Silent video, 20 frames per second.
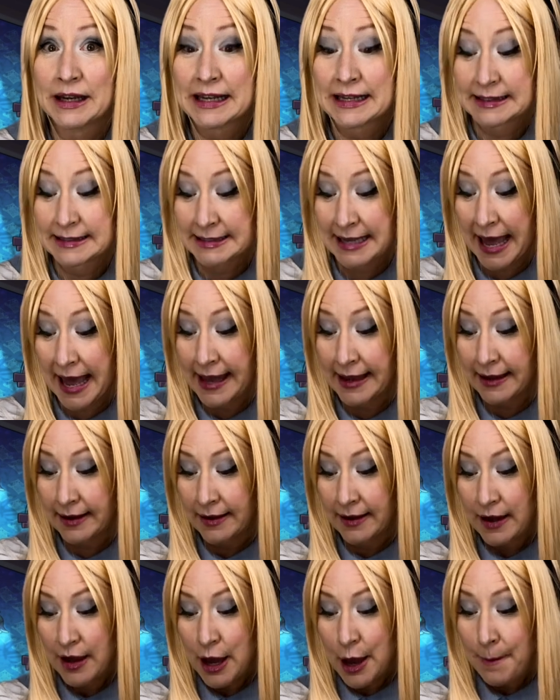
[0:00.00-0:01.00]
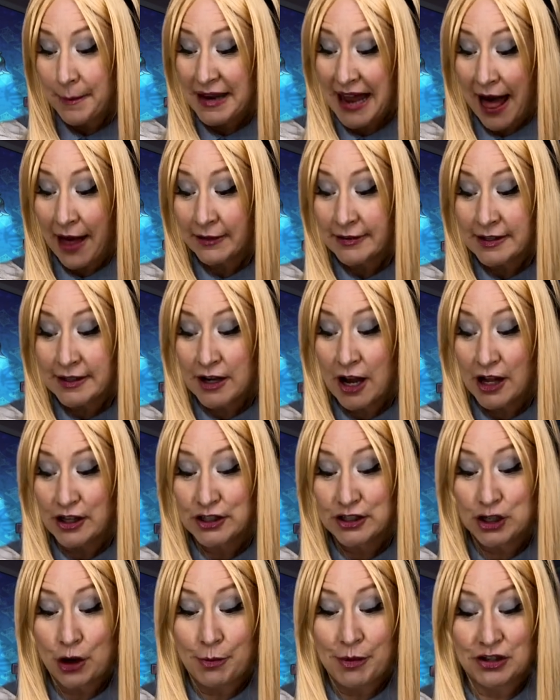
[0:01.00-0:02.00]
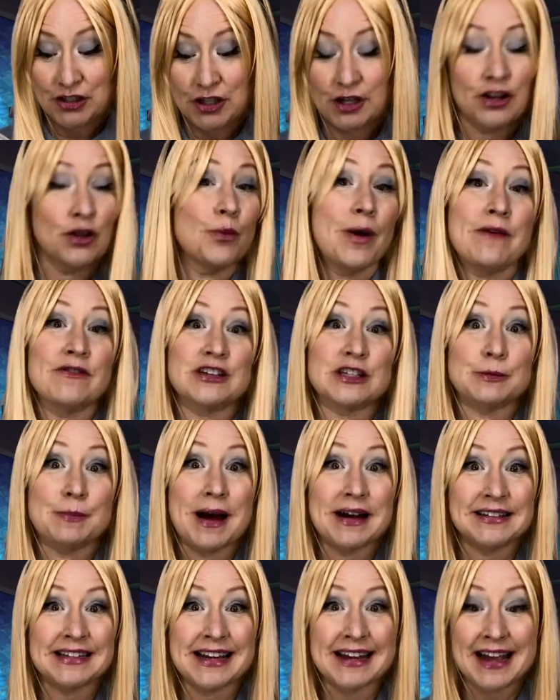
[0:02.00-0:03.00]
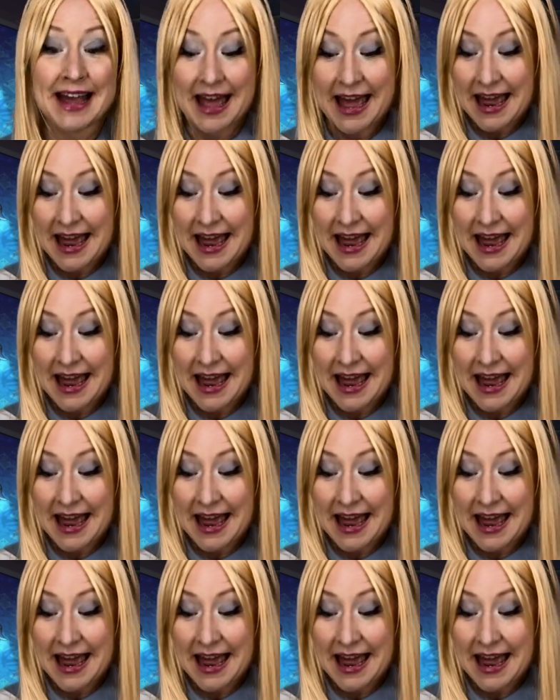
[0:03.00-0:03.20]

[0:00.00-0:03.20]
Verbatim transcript: eats cake. But Alice had got so much into the way of expecting